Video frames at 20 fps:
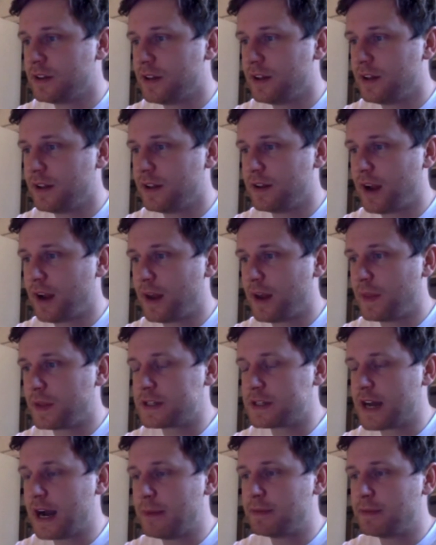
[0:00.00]
and on the
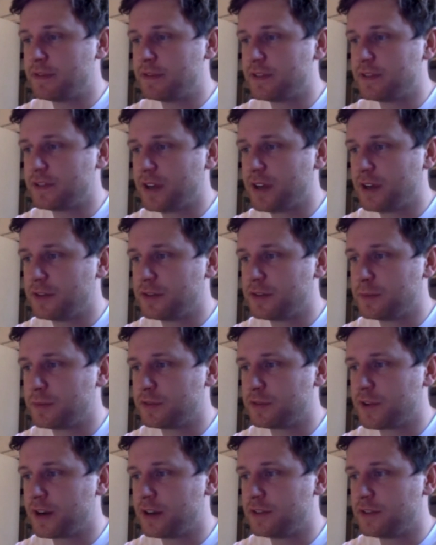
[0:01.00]
top it says custom
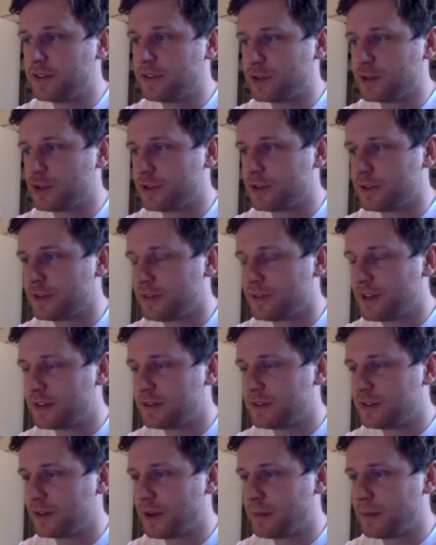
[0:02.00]
study session. That's
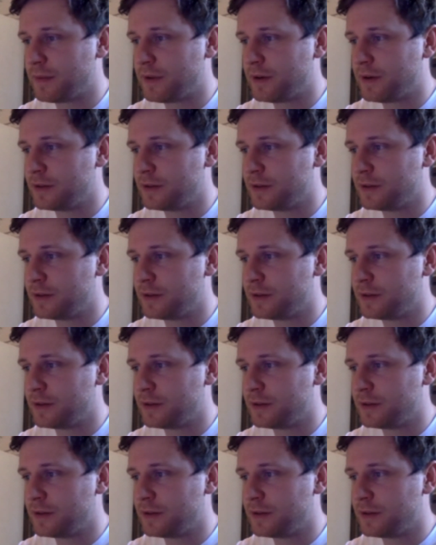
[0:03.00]
still up there.